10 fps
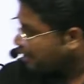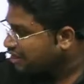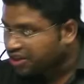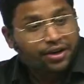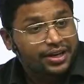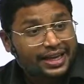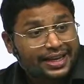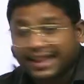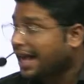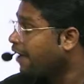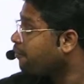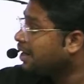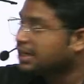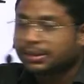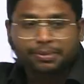theory can have
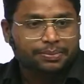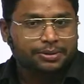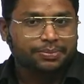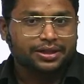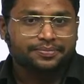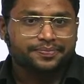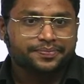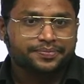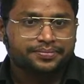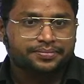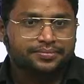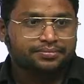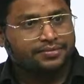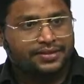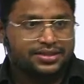multiple people.
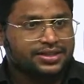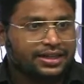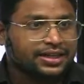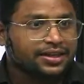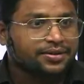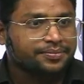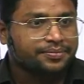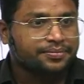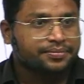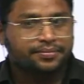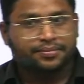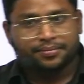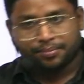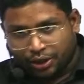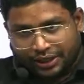Is it clear?
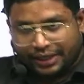Political